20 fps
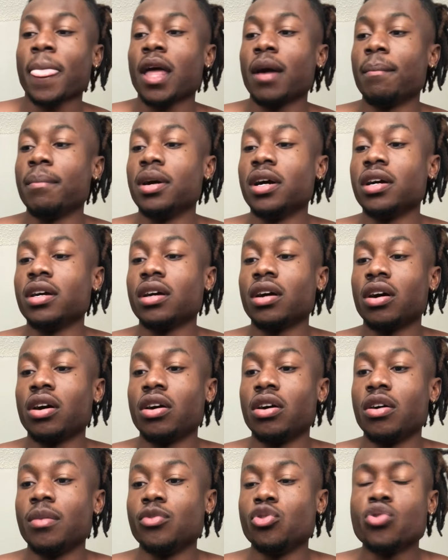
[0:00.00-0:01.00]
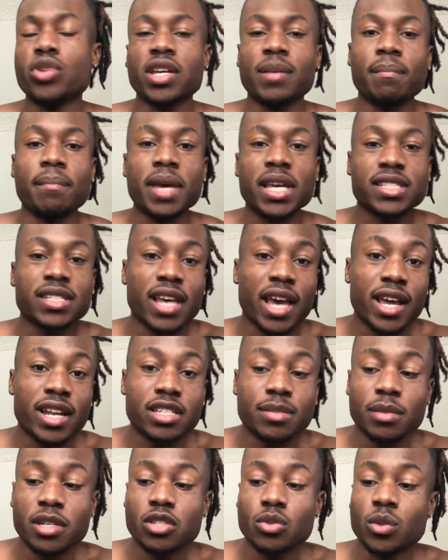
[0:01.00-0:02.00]
But you can mix Cactus
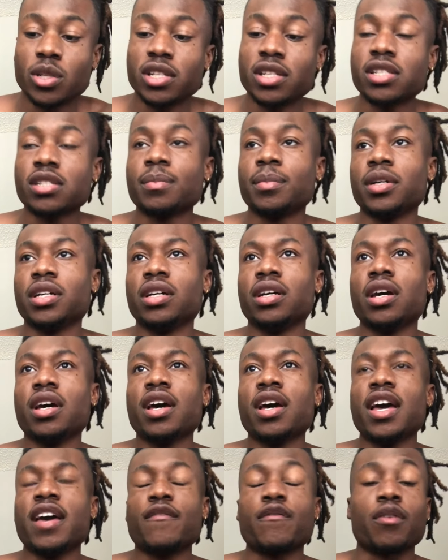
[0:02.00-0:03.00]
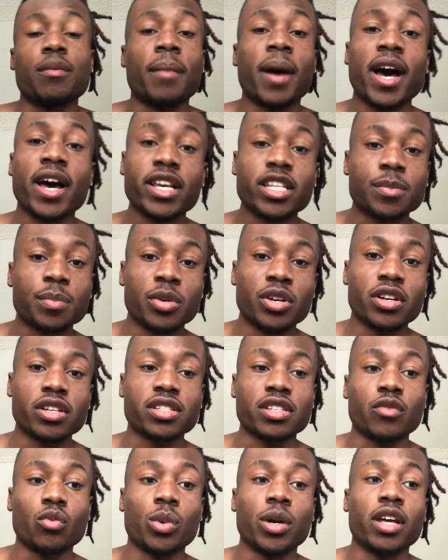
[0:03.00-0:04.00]
mix with this. But from my experience
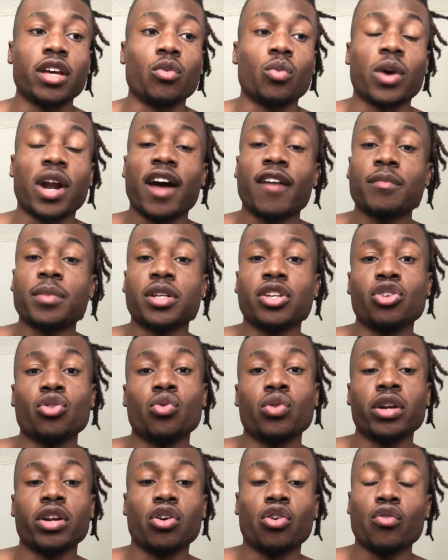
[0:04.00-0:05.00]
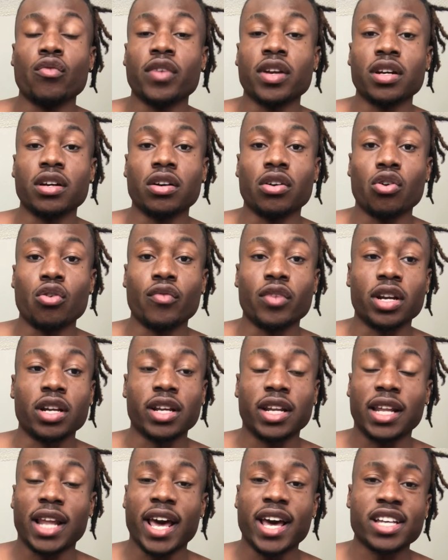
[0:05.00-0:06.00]
and what I've been doing over the
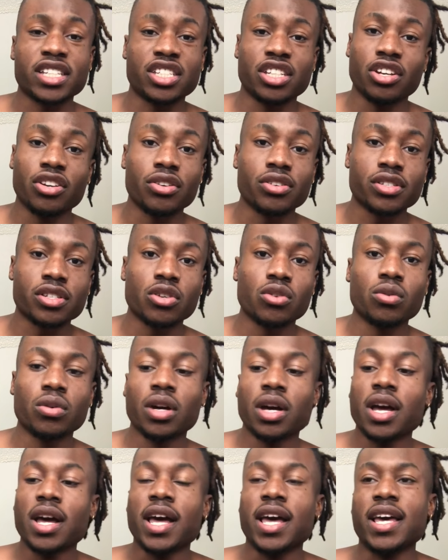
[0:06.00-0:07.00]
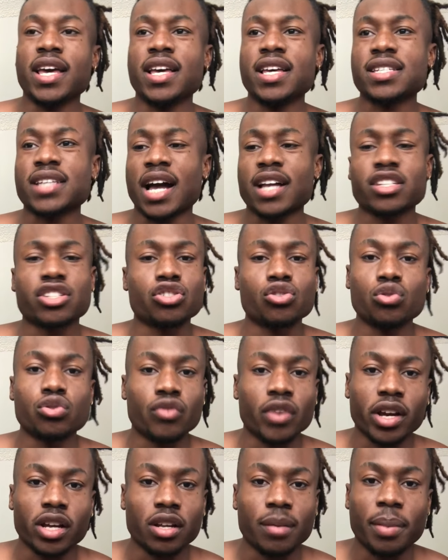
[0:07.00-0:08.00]
last year or so is I just use
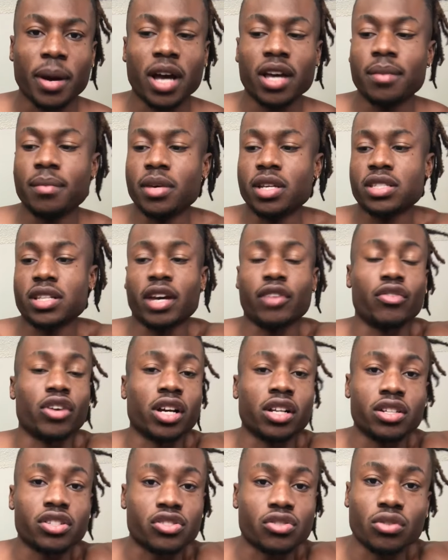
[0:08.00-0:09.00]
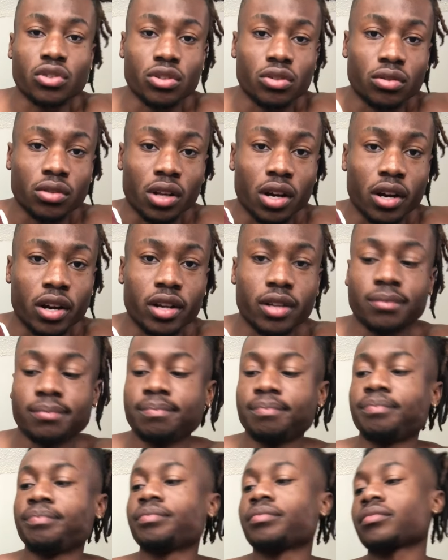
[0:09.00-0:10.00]
regular potting mix, like regular soil. All right.
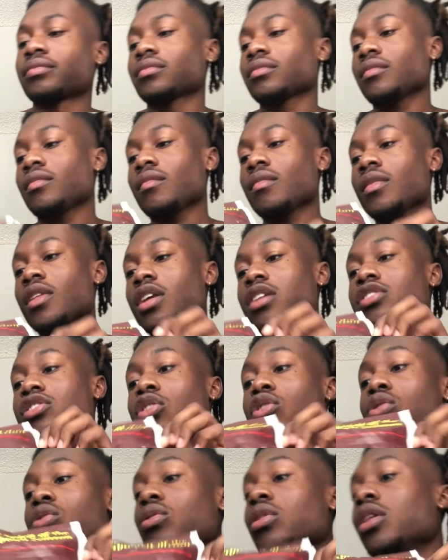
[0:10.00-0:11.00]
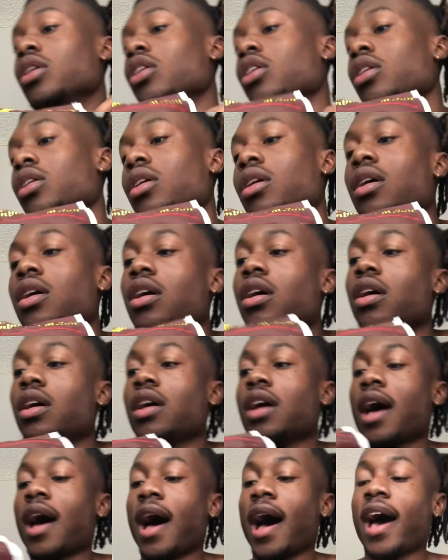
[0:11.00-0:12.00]
So
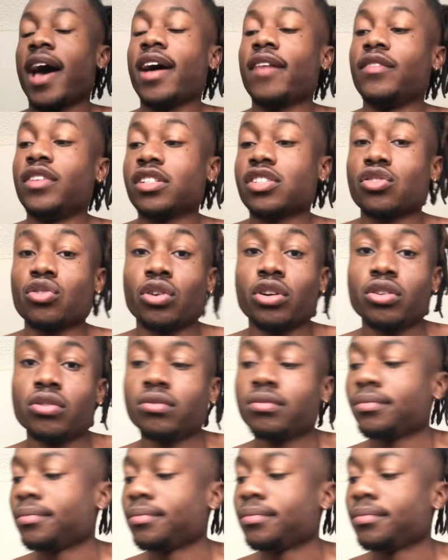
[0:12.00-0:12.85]
I have the soil.